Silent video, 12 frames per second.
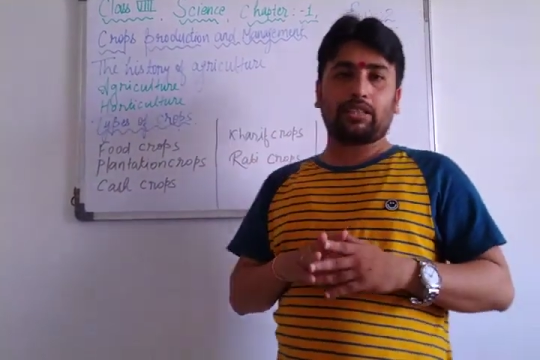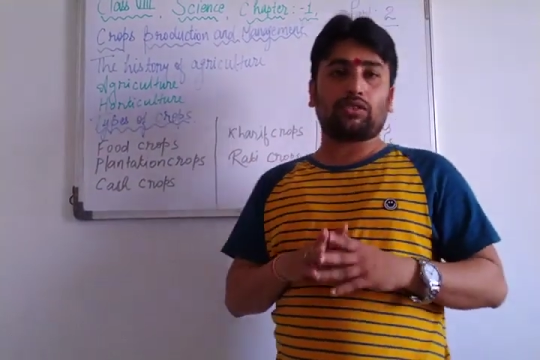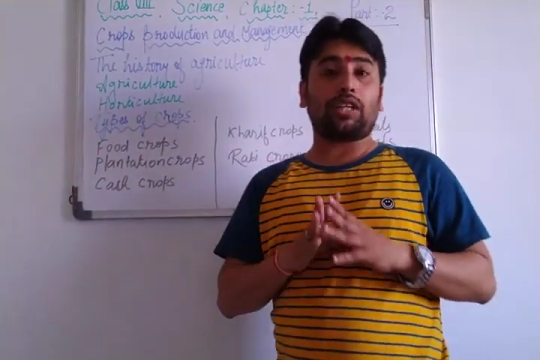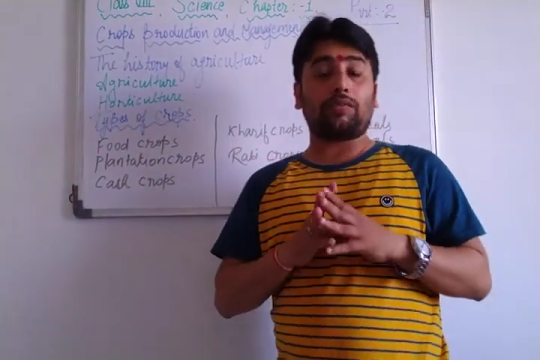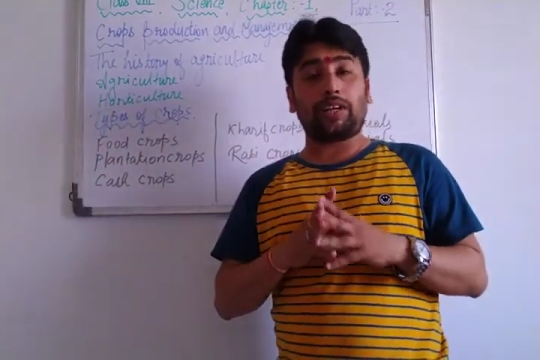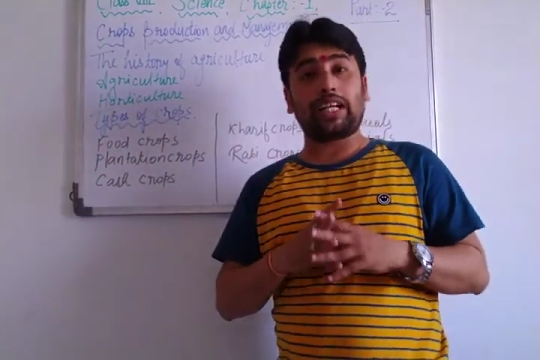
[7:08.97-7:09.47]
So
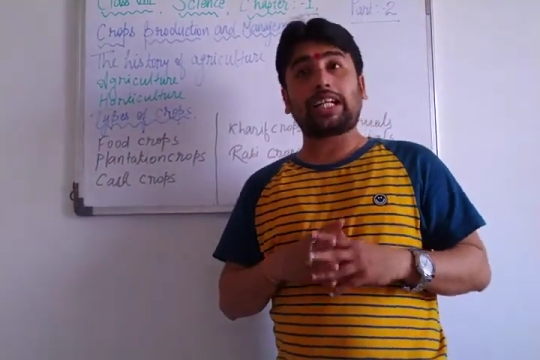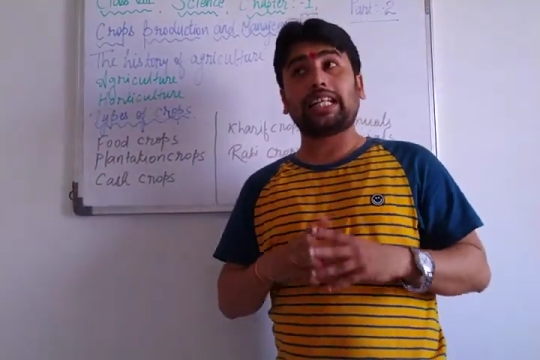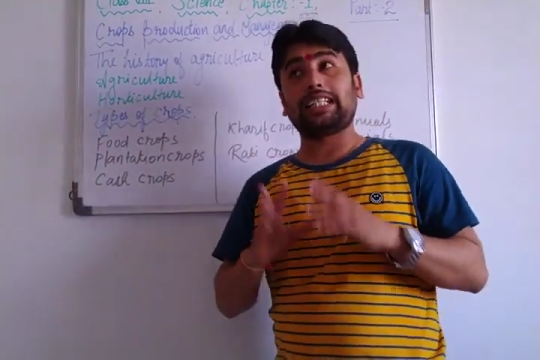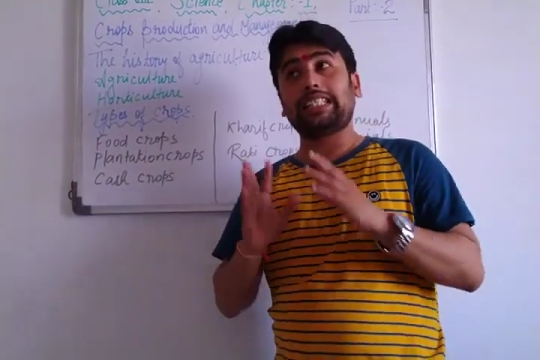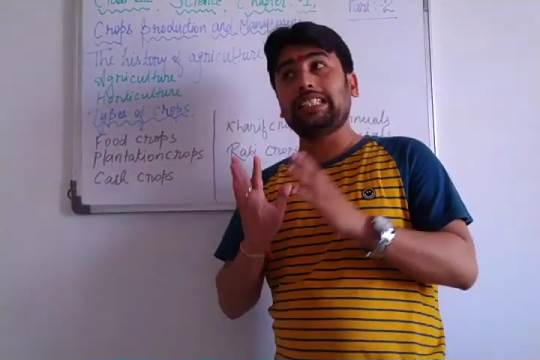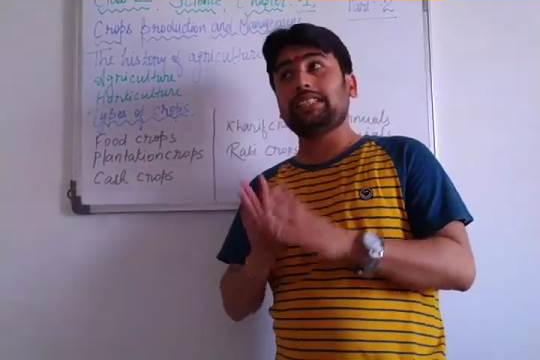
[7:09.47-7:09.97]
definitely
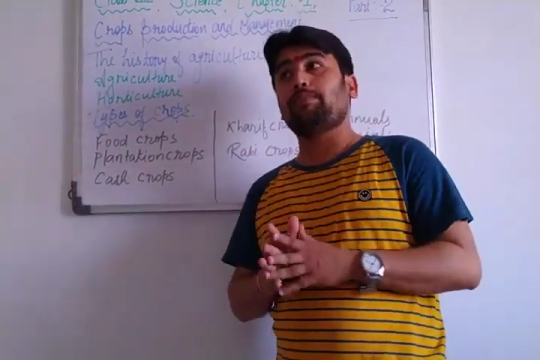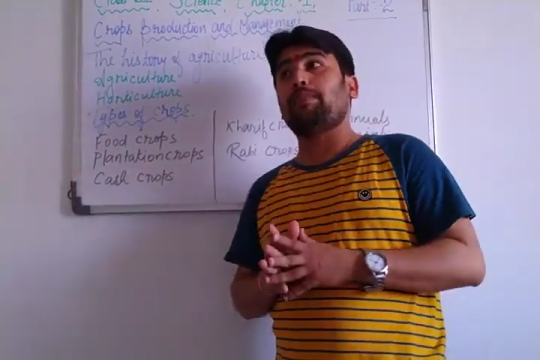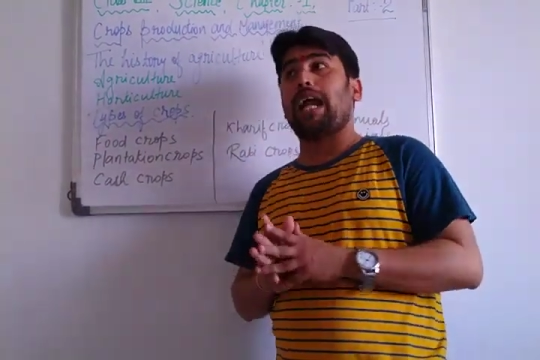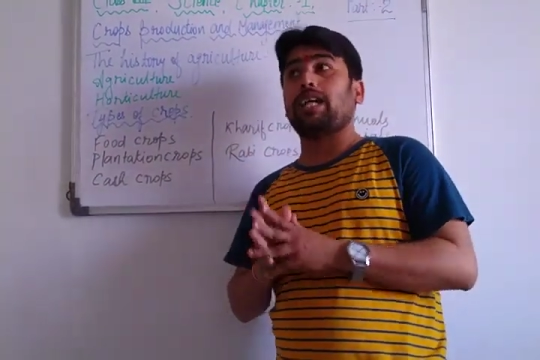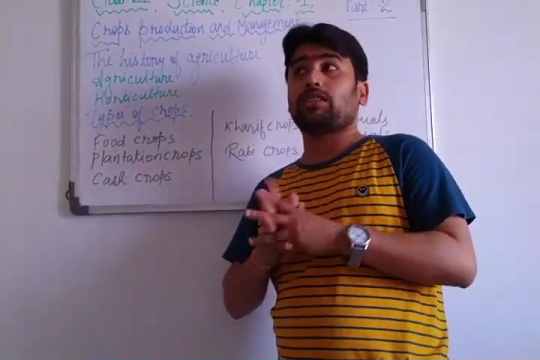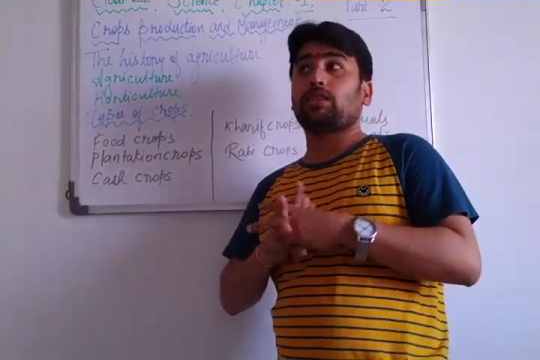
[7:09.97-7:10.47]
these
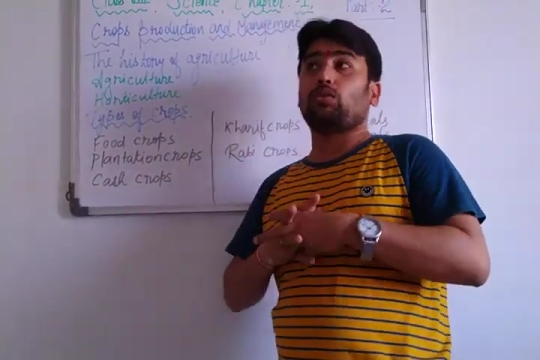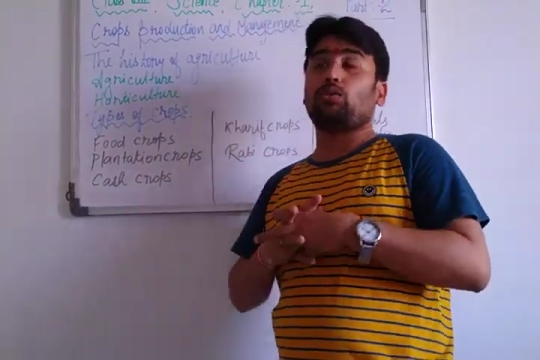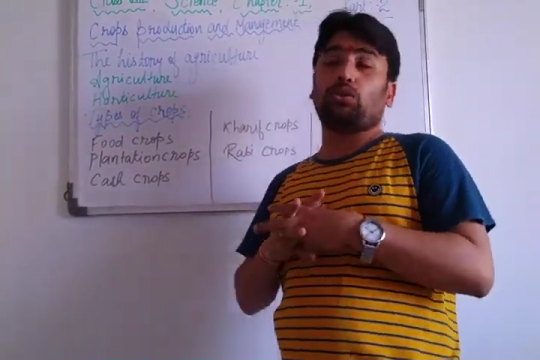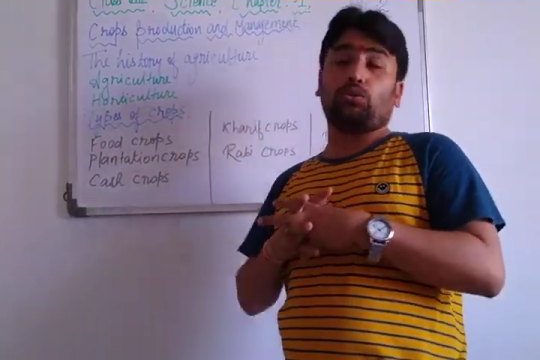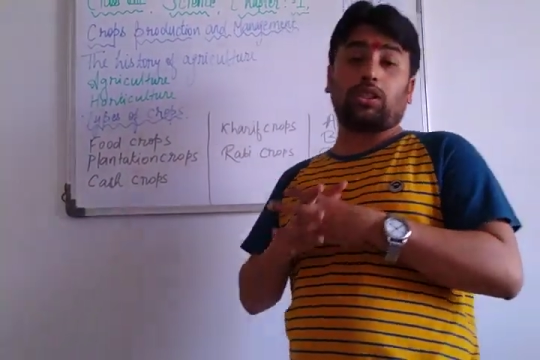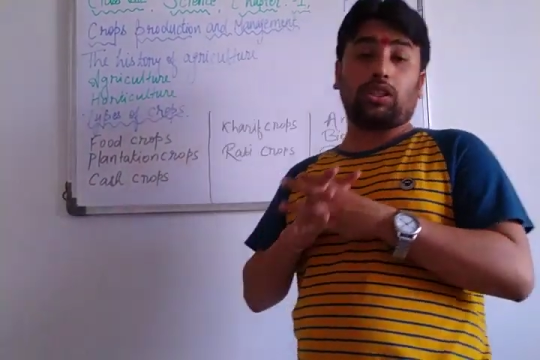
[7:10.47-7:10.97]
plants grow
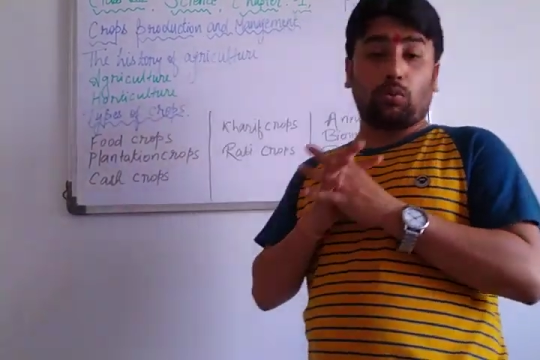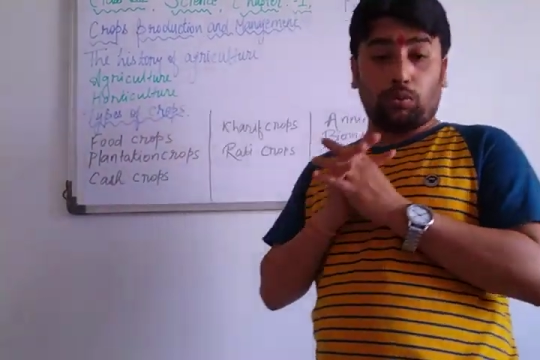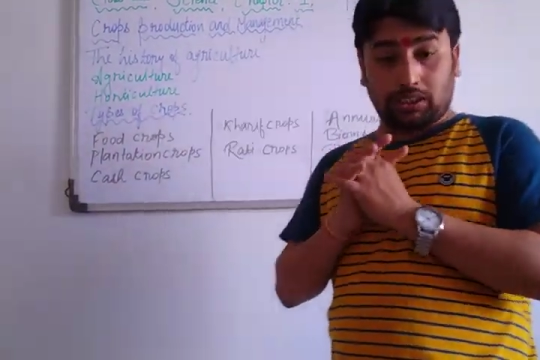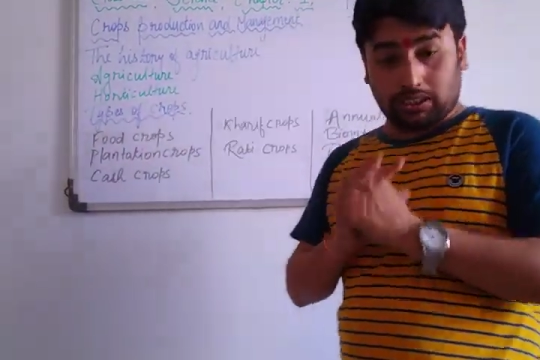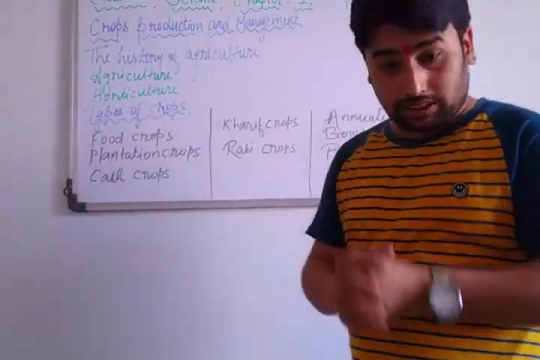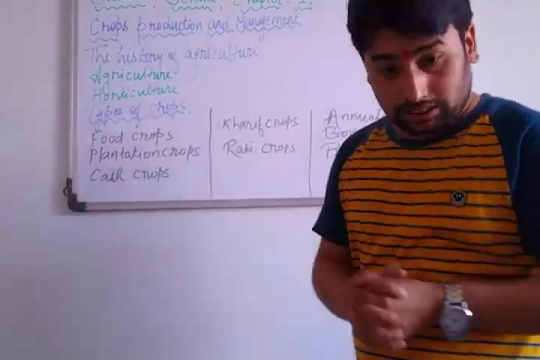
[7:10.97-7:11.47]
during the
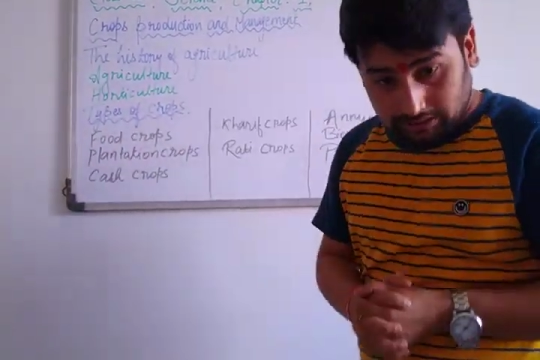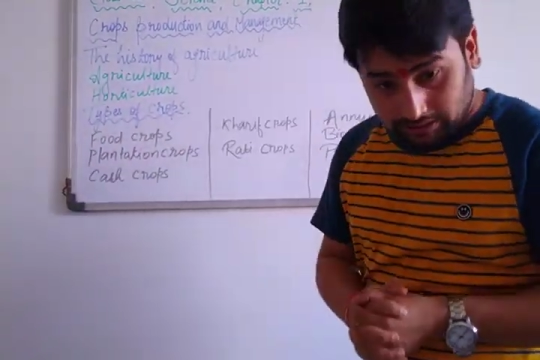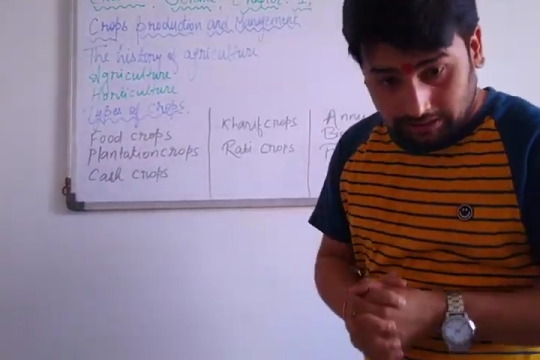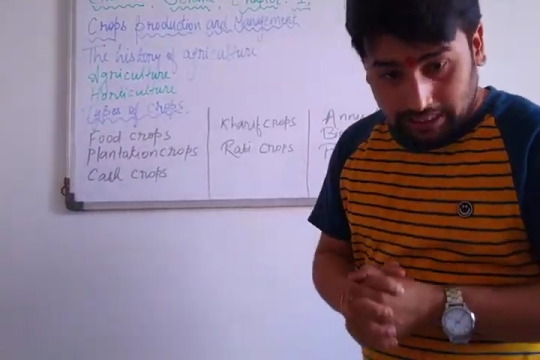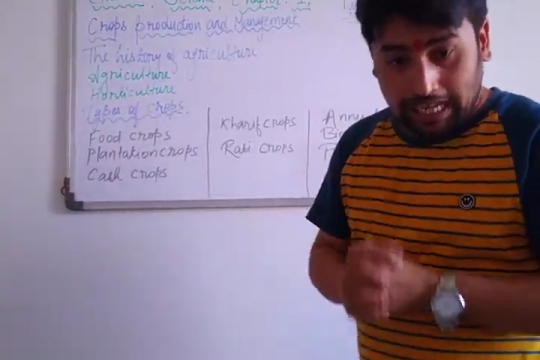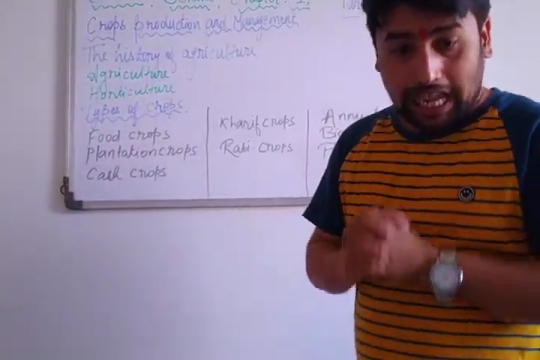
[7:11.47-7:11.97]
winter season,